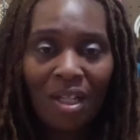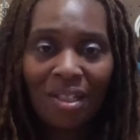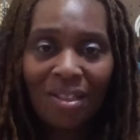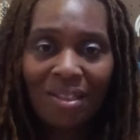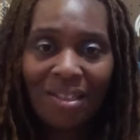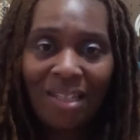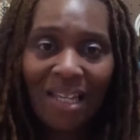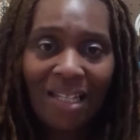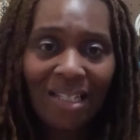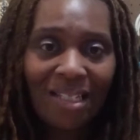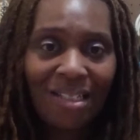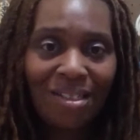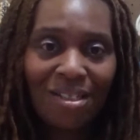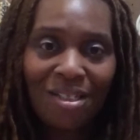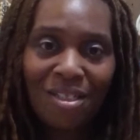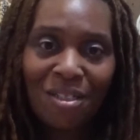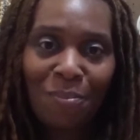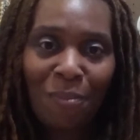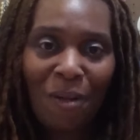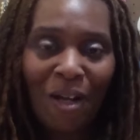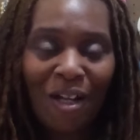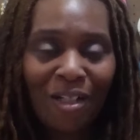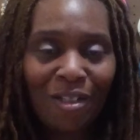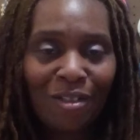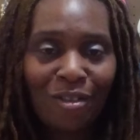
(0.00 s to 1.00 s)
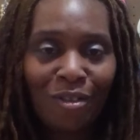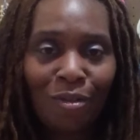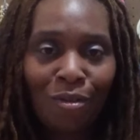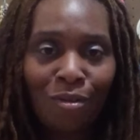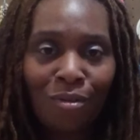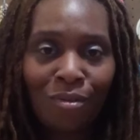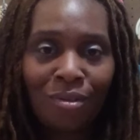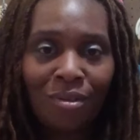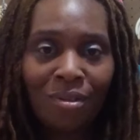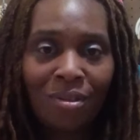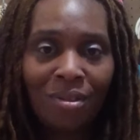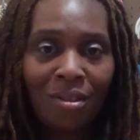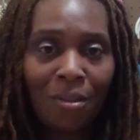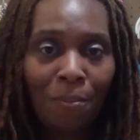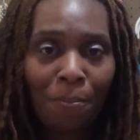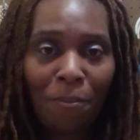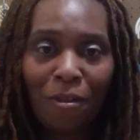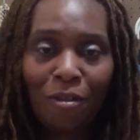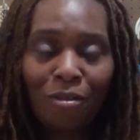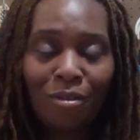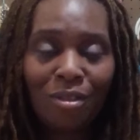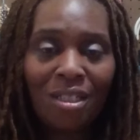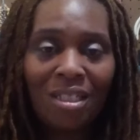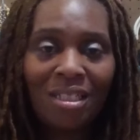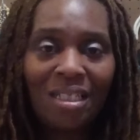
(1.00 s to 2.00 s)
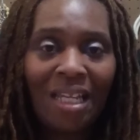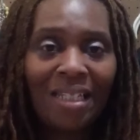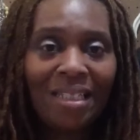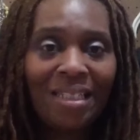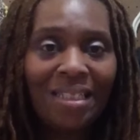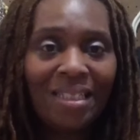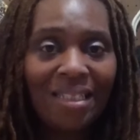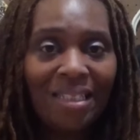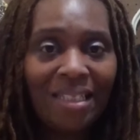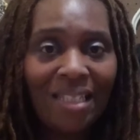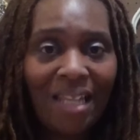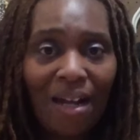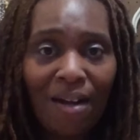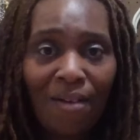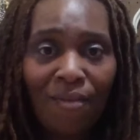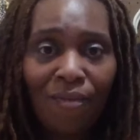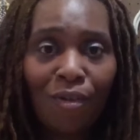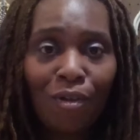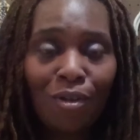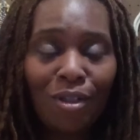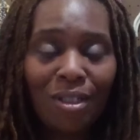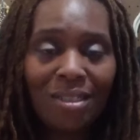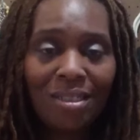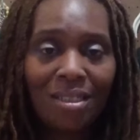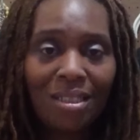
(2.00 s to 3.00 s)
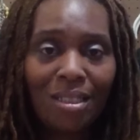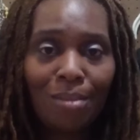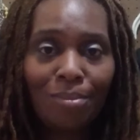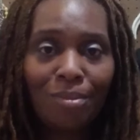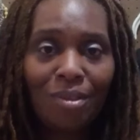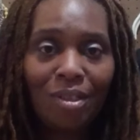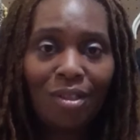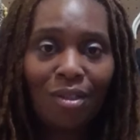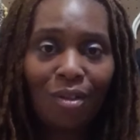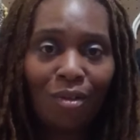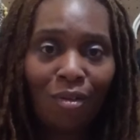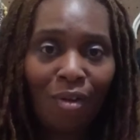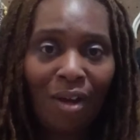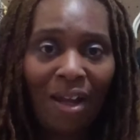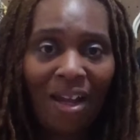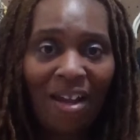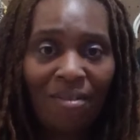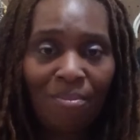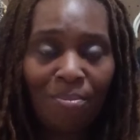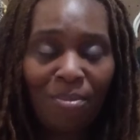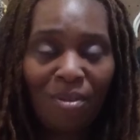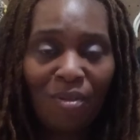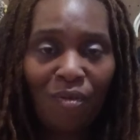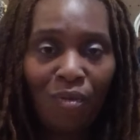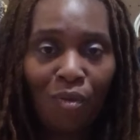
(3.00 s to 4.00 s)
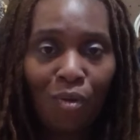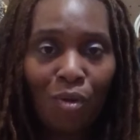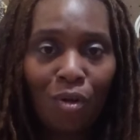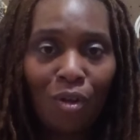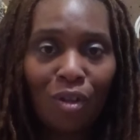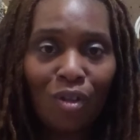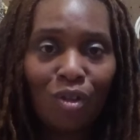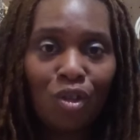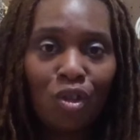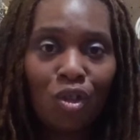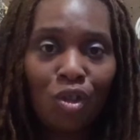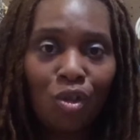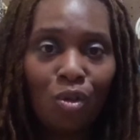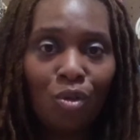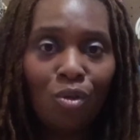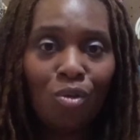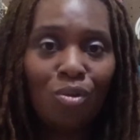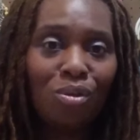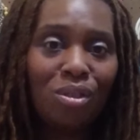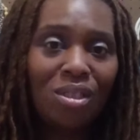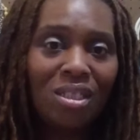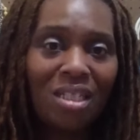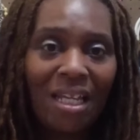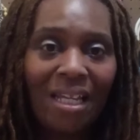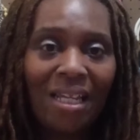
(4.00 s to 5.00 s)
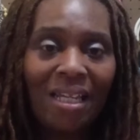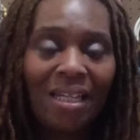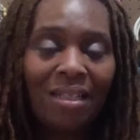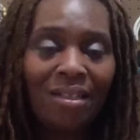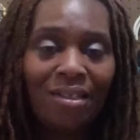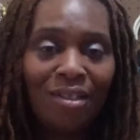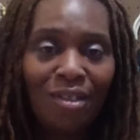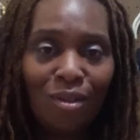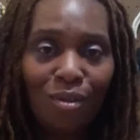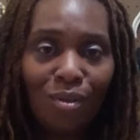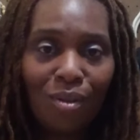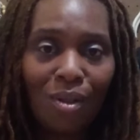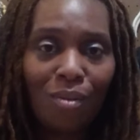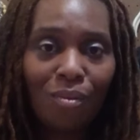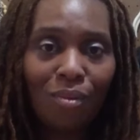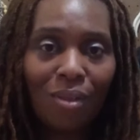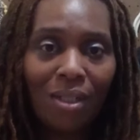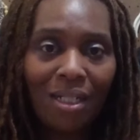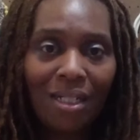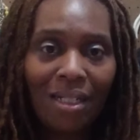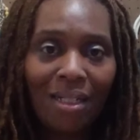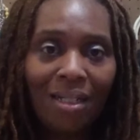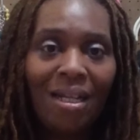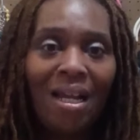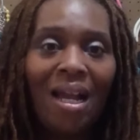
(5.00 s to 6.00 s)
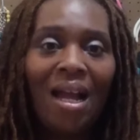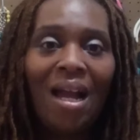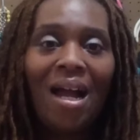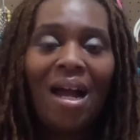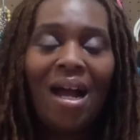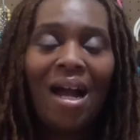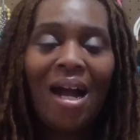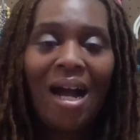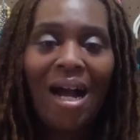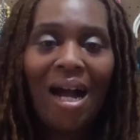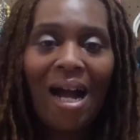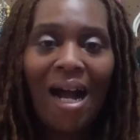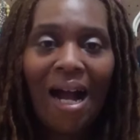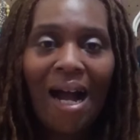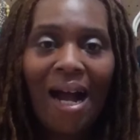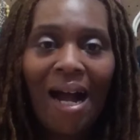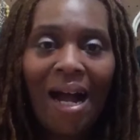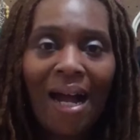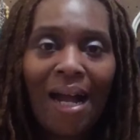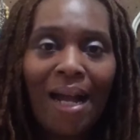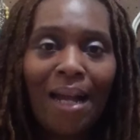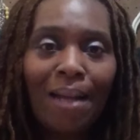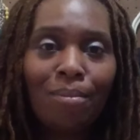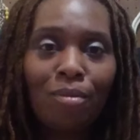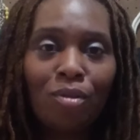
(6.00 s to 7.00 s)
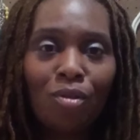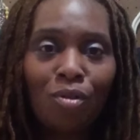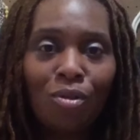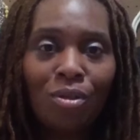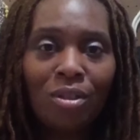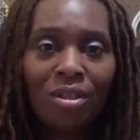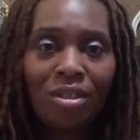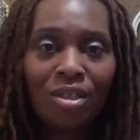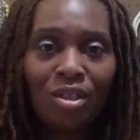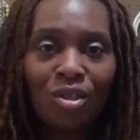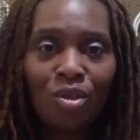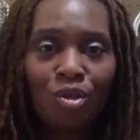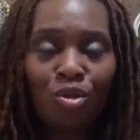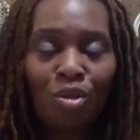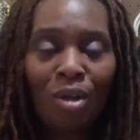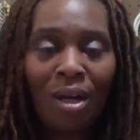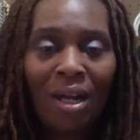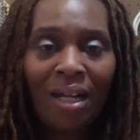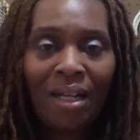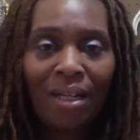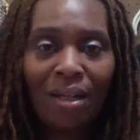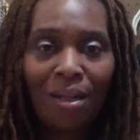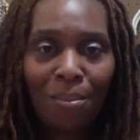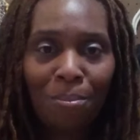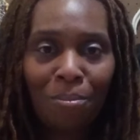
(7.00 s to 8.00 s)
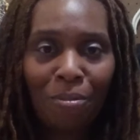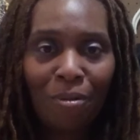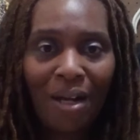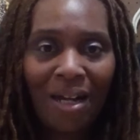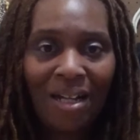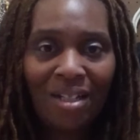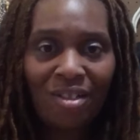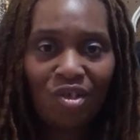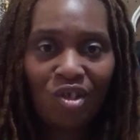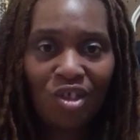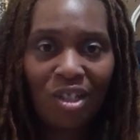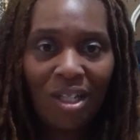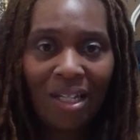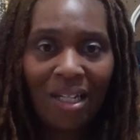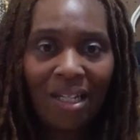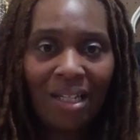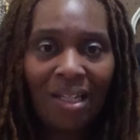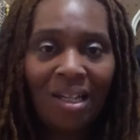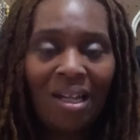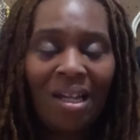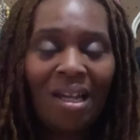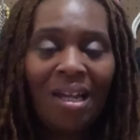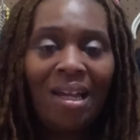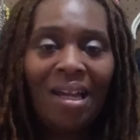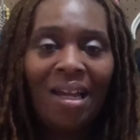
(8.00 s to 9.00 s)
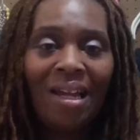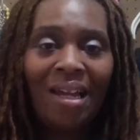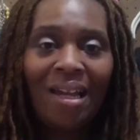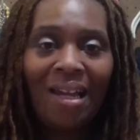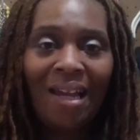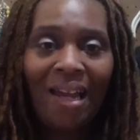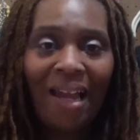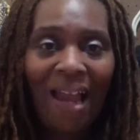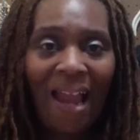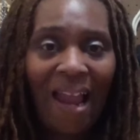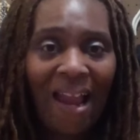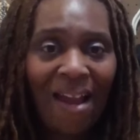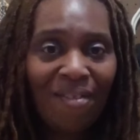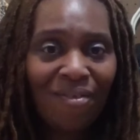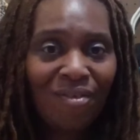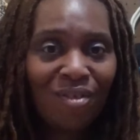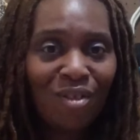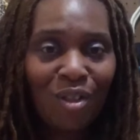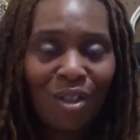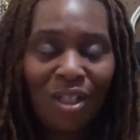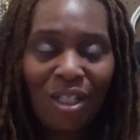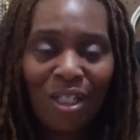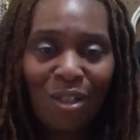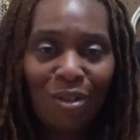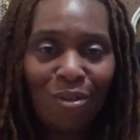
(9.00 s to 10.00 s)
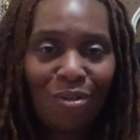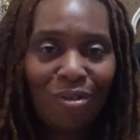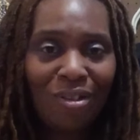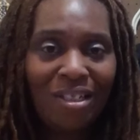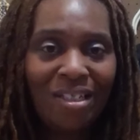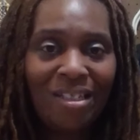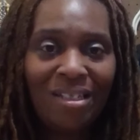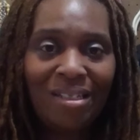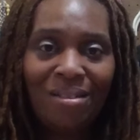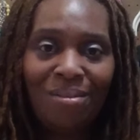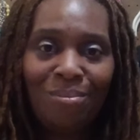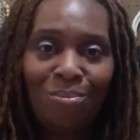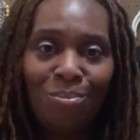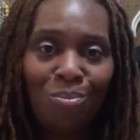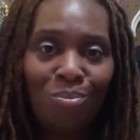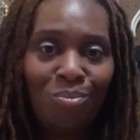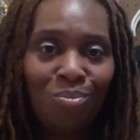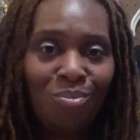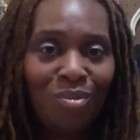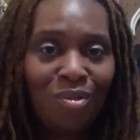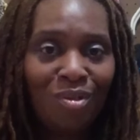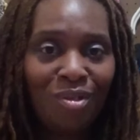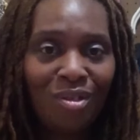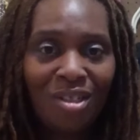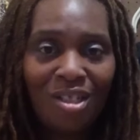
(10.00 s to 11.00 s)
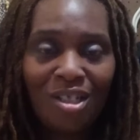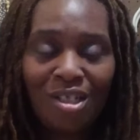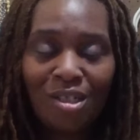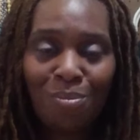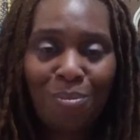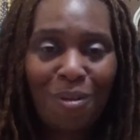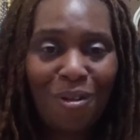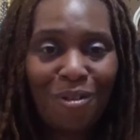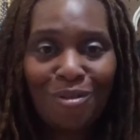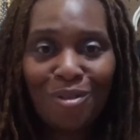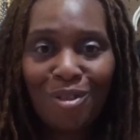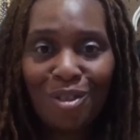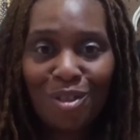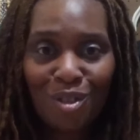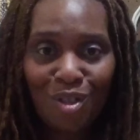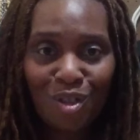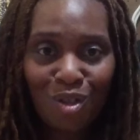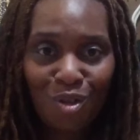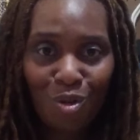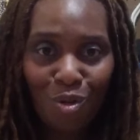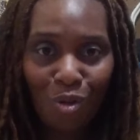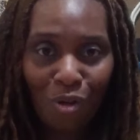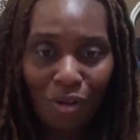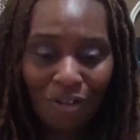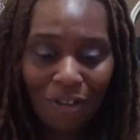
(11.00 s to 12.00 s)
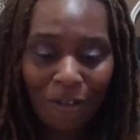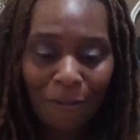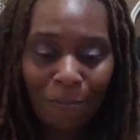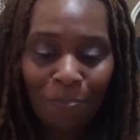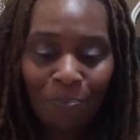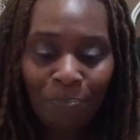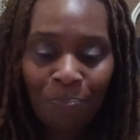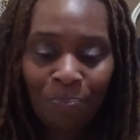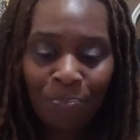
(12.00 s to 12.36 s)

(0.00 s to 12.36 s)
That can inspire the person that never attempted a craft before to say, you know what, I'm going to try a project after hearing this person's story.